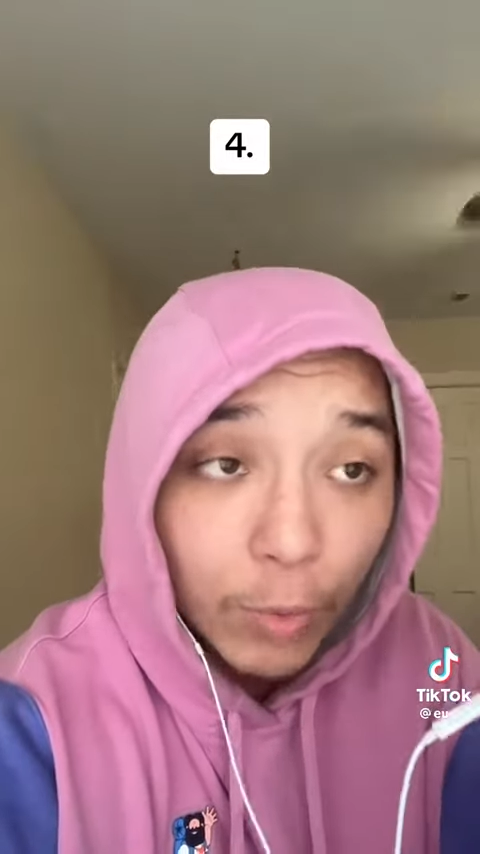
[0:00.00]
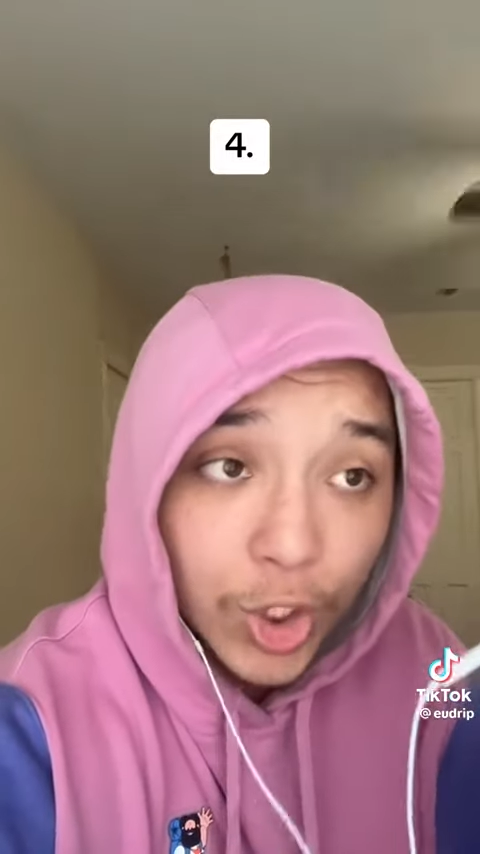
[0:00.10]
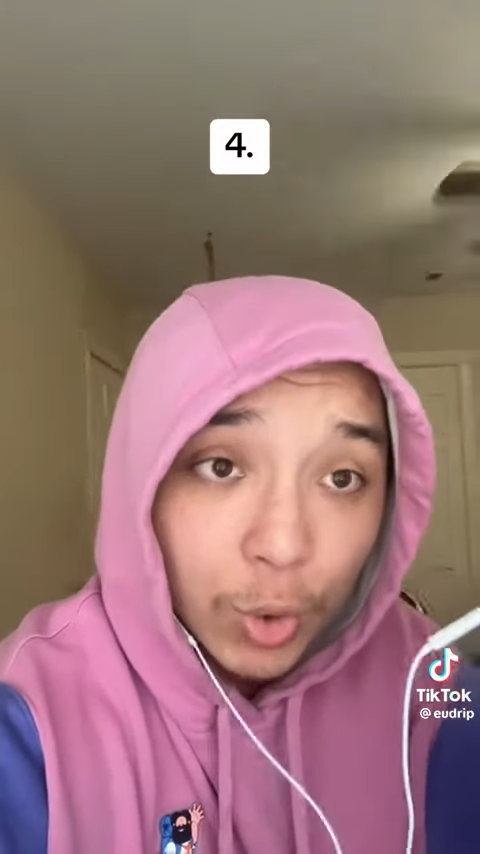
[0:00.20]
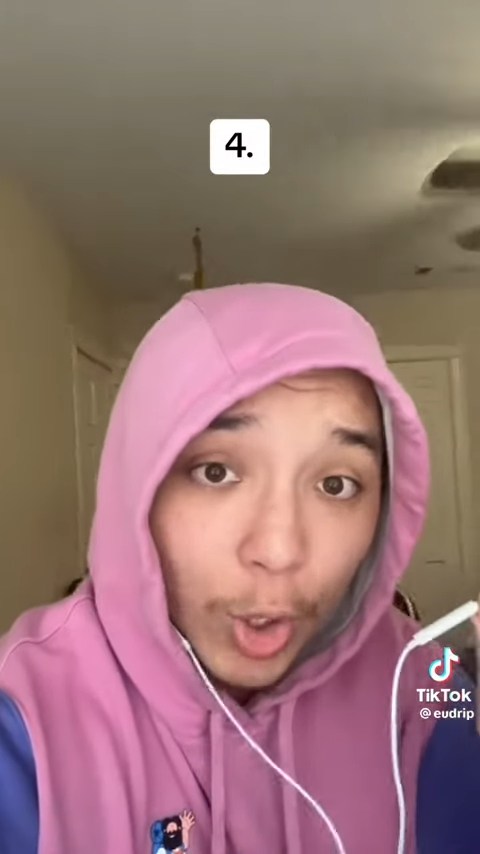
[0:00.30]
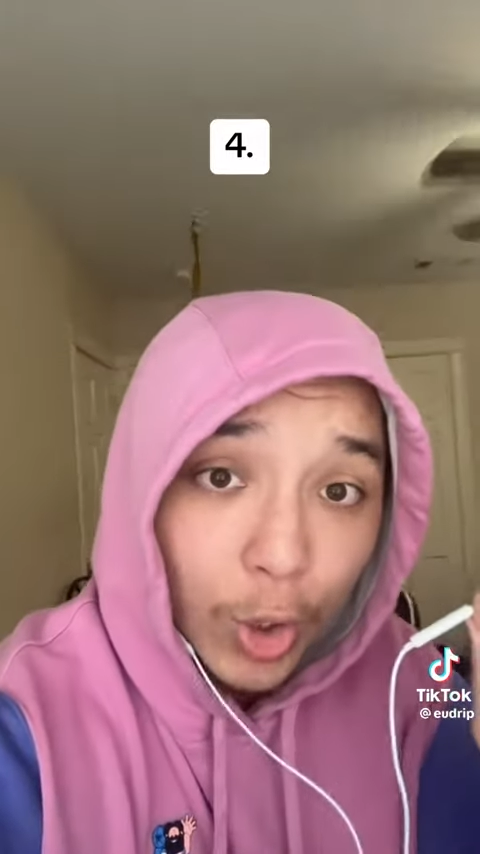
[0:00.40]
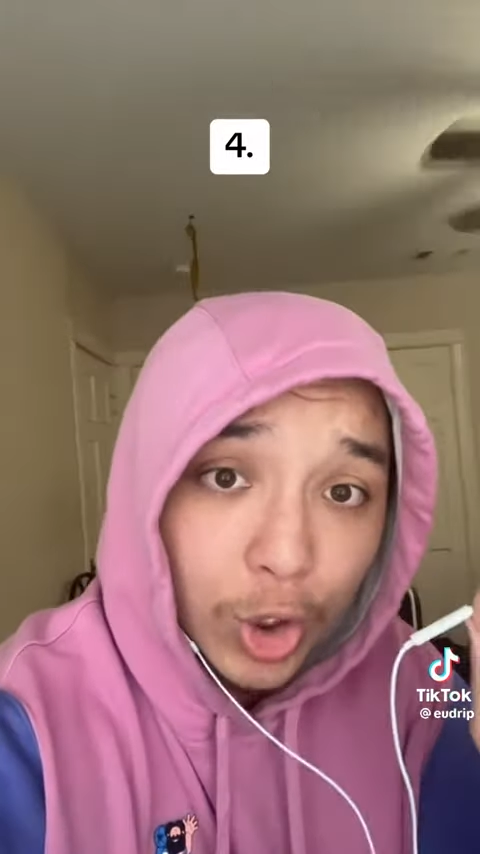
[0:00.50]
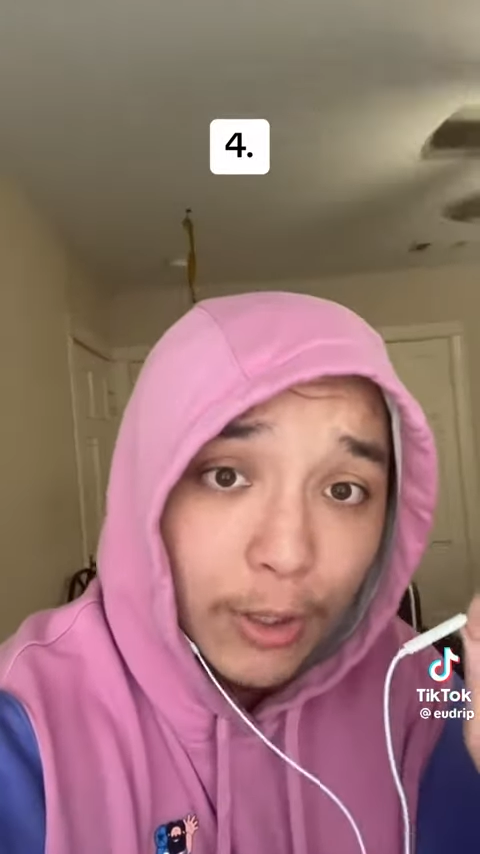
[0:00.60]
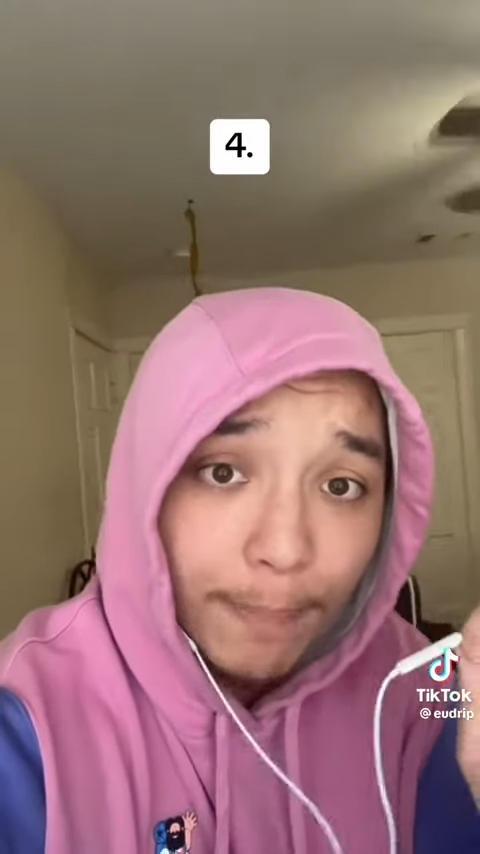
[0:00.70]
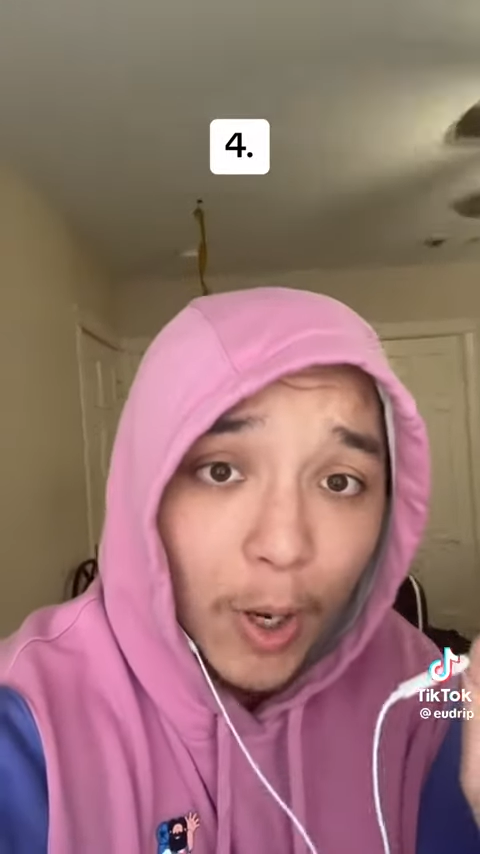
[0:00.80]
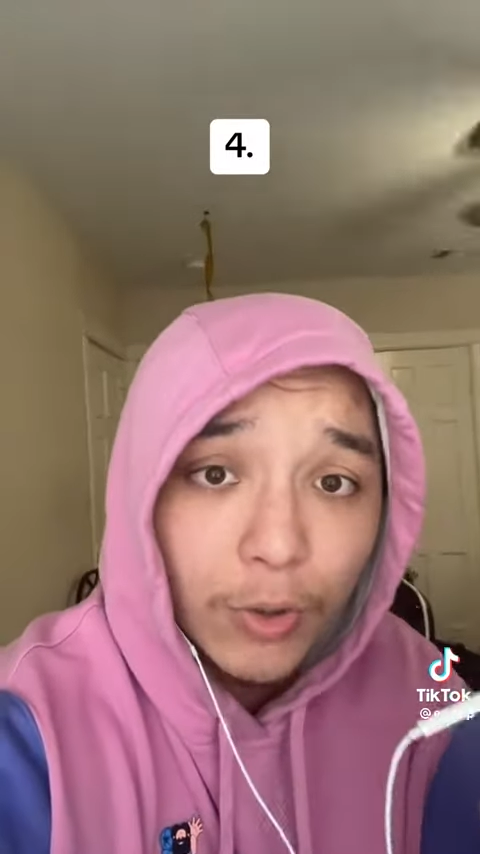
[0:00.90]
which is what you're
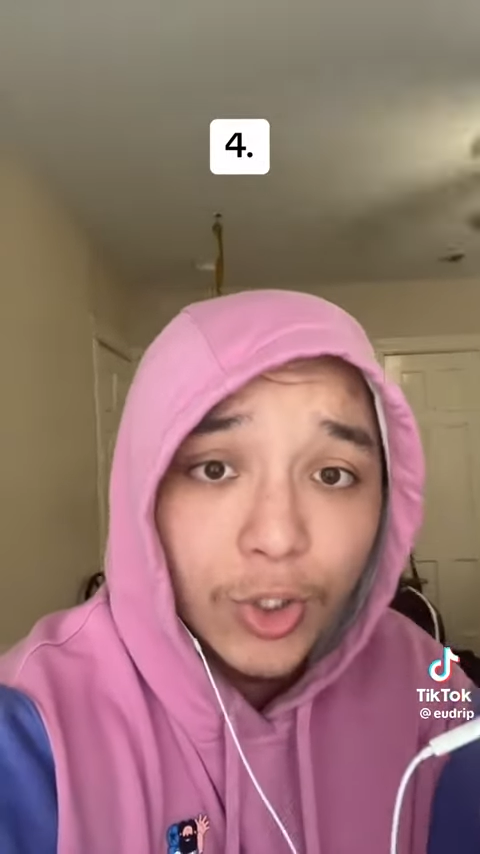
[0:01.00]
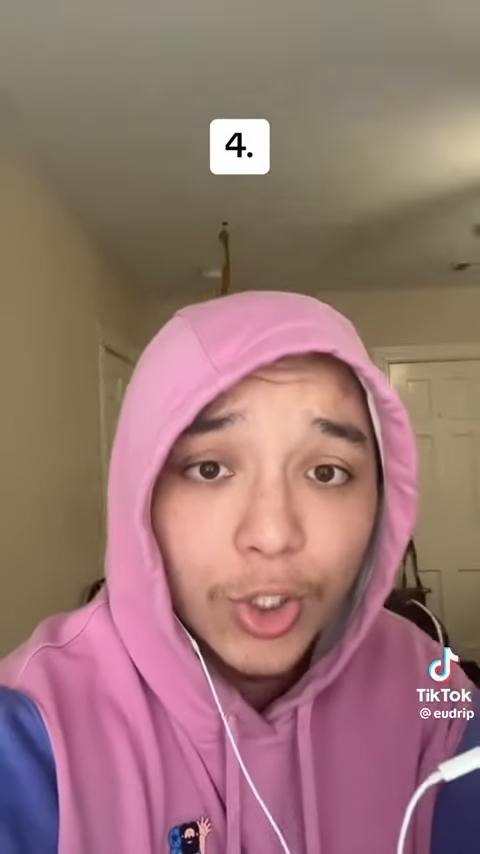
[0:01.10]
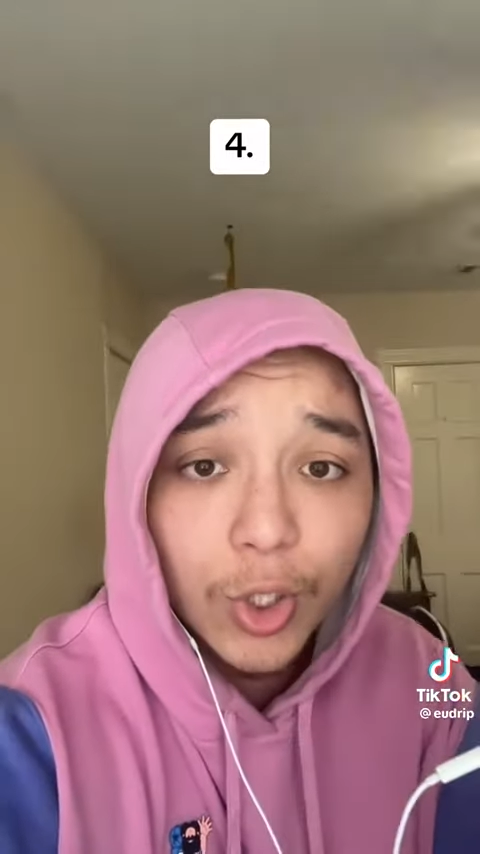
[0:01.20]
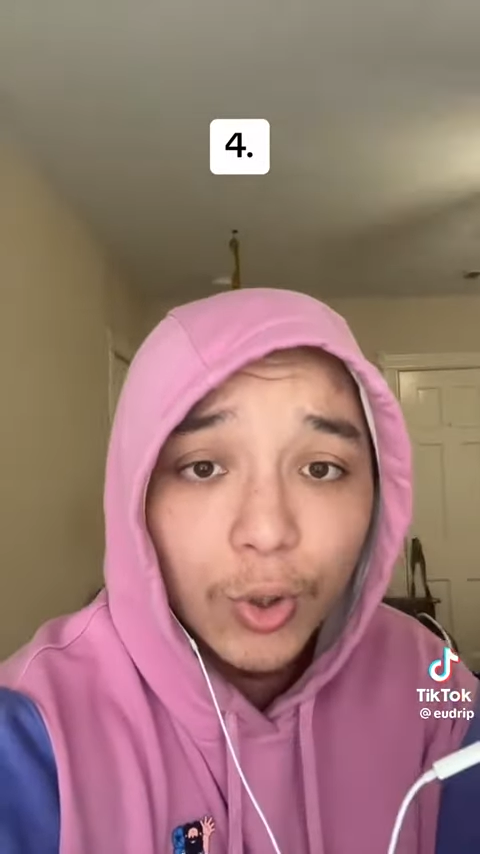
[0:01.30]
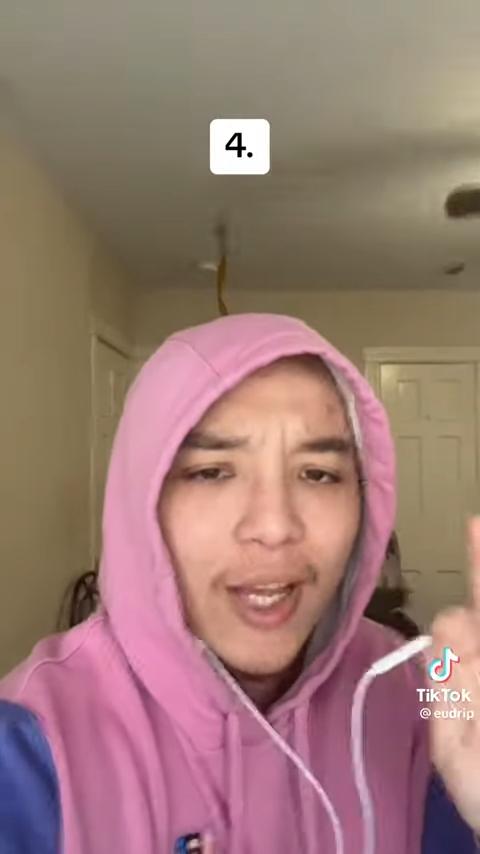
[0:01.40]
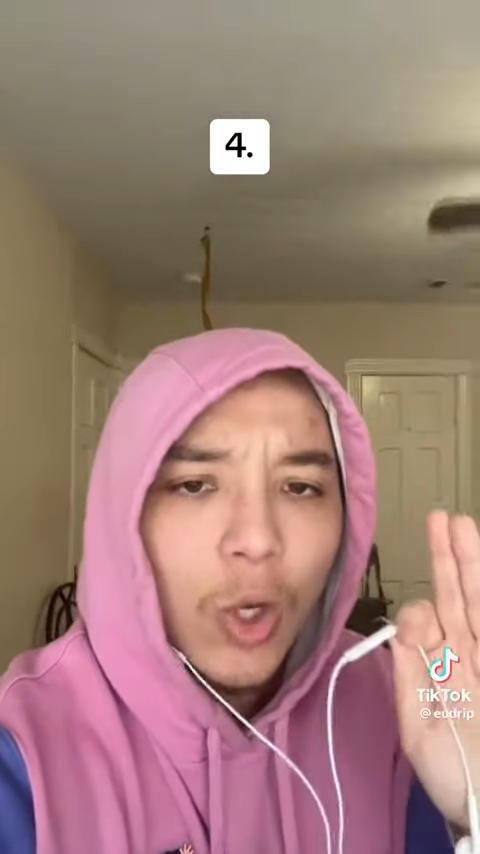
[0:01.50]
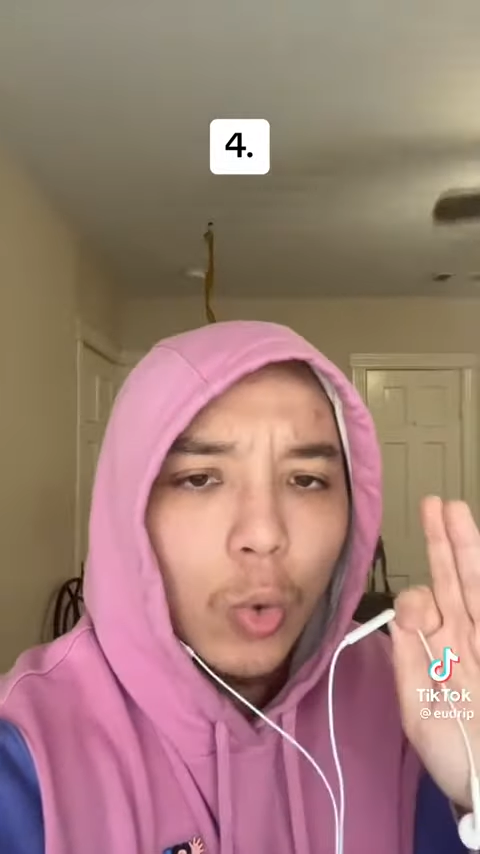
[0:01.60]
supposed to do,